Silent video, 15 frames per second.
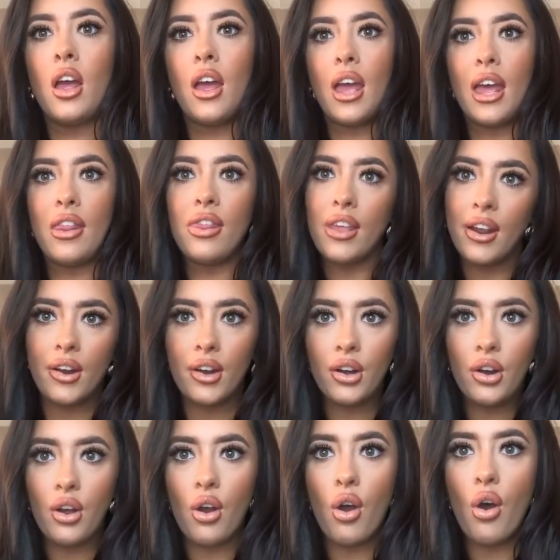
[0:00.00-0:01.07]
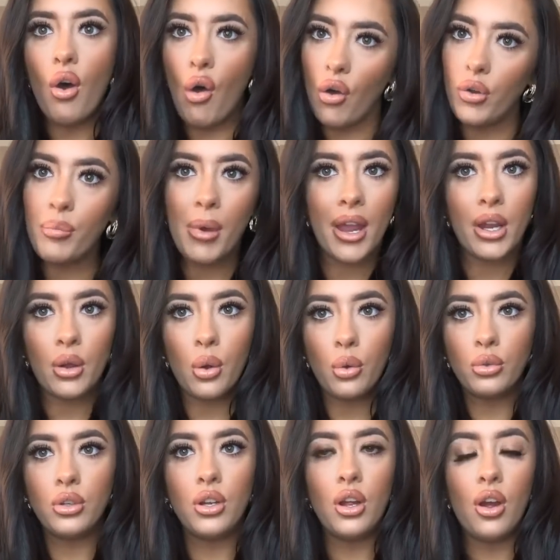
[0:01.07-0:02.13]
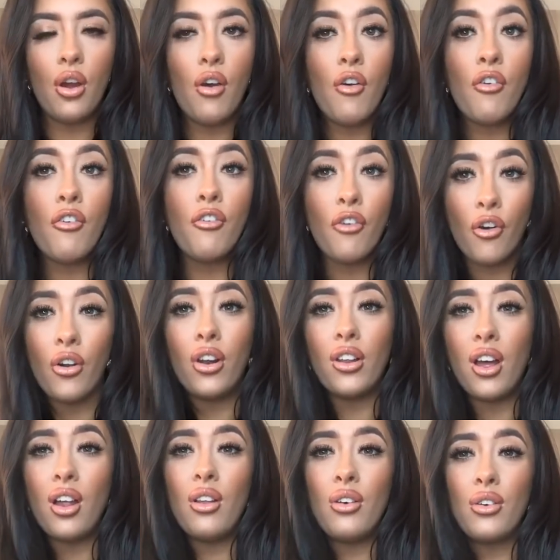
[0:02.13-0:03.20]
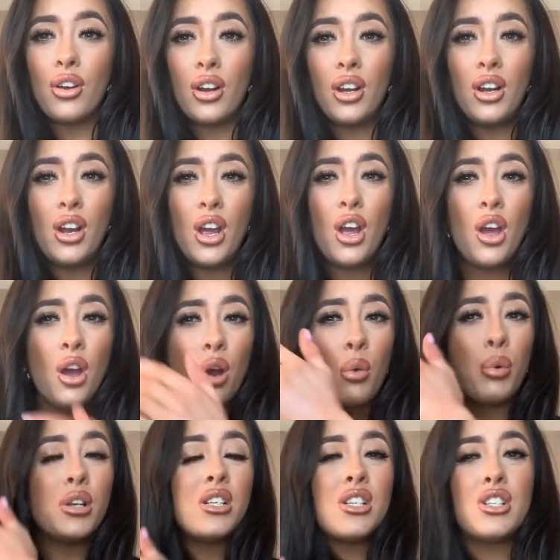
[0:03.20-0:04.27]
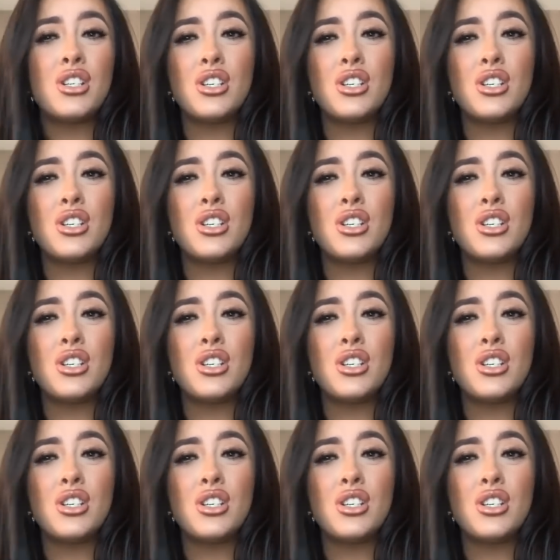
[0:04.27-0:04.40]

in there on my own for a lot longer, which is